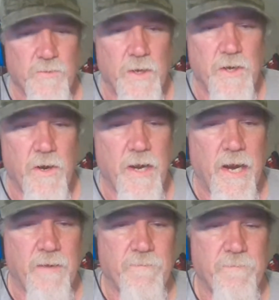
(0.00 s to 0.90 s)
when you're
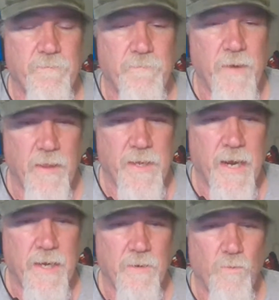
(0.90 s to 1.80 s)
not
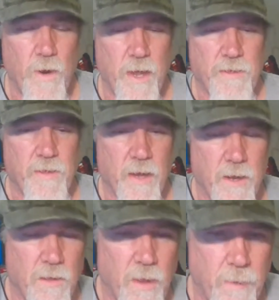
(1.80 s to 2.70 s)
affiliated with a
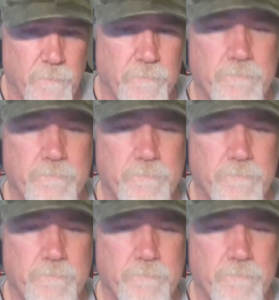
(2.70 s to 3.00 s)
club.